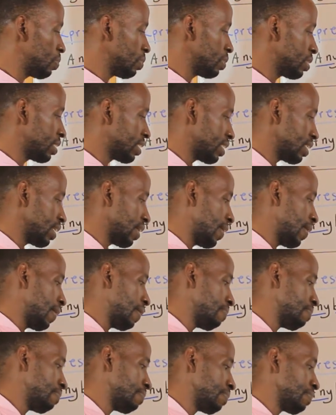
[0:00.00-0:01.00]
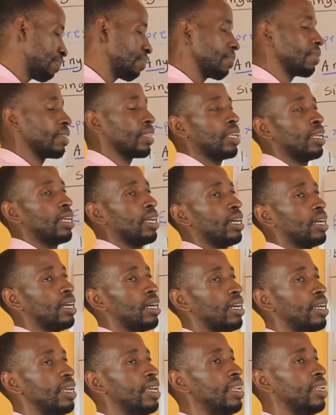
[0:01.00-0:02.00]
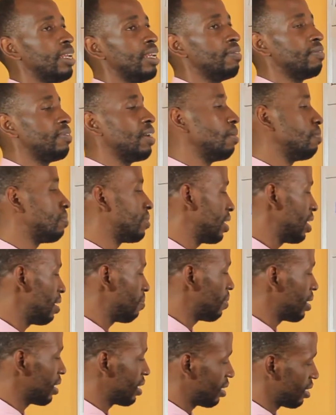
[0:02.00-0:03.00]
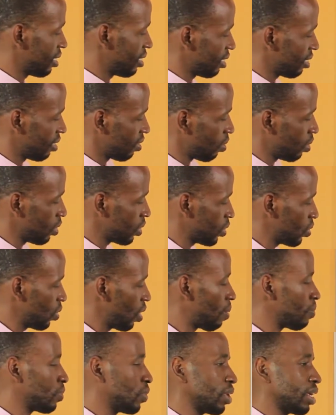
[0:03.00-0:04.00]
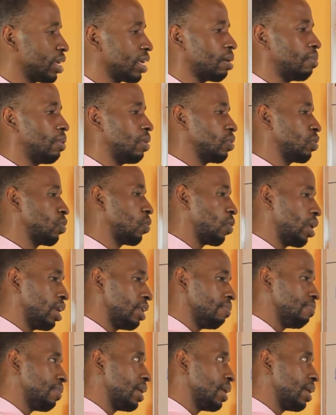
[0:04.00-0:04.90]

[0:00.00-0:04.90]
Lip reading: put any verb there, but also I'm talking about one